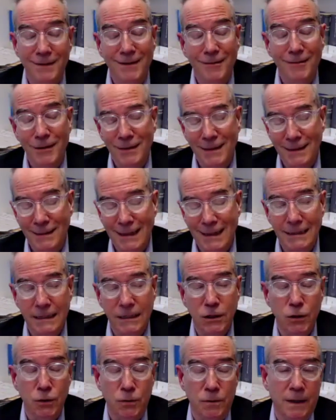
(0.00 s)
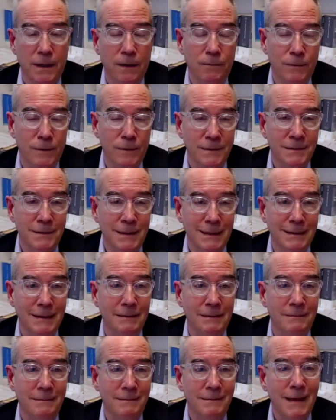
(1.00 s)
The only thing they didn't do there was they
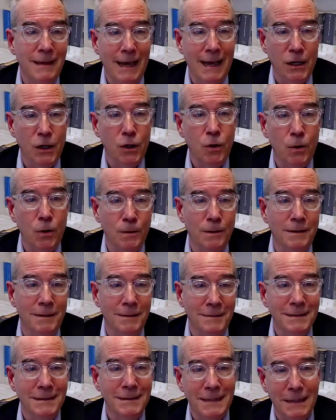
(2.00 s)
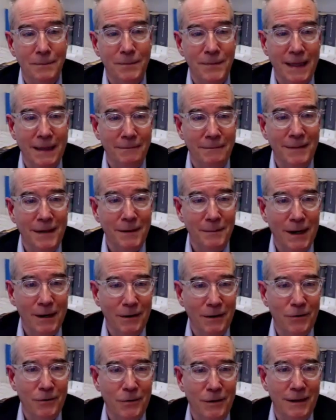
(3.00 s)
didn't add a COLA to keep that
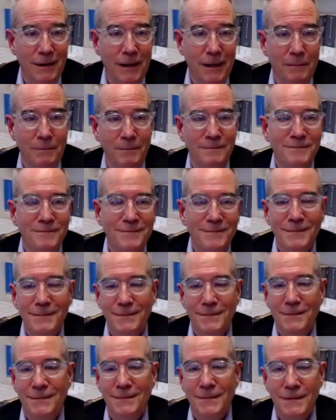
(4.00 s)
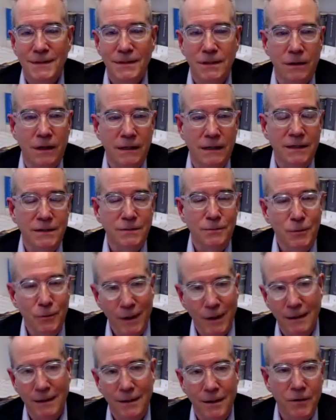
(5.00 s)
amount going up. So I guess we'll
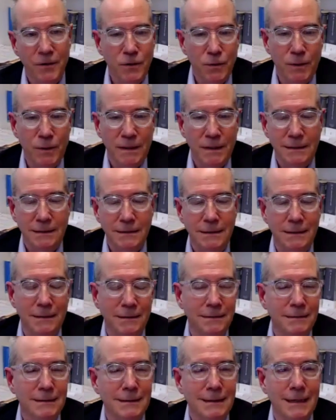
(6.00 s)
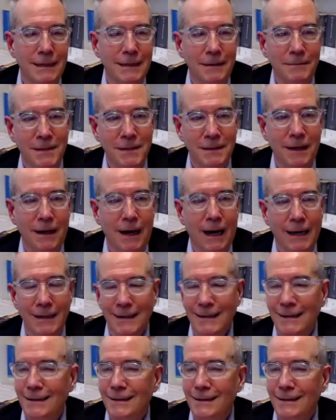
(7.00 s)
wait another 26 years to get it up to 9.